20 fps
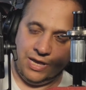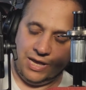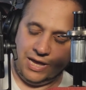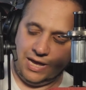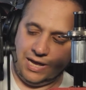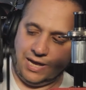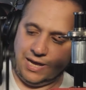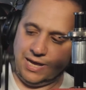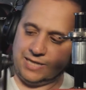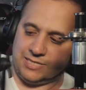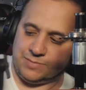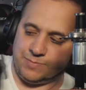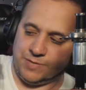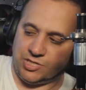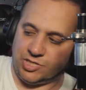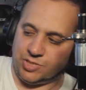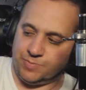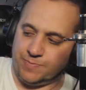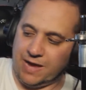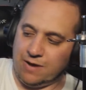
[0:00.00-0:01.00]
as
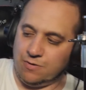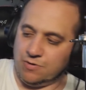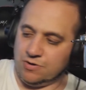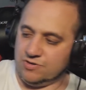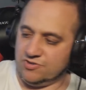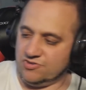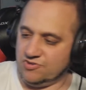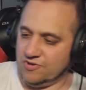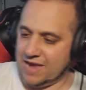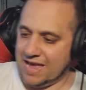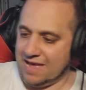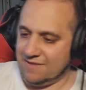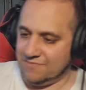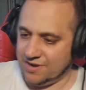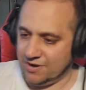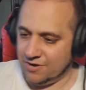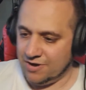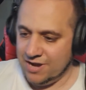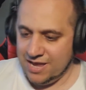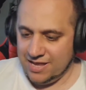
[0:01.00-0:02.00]
much as power as you have
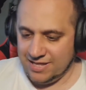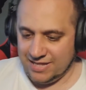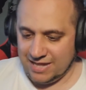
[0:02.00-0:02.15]
here.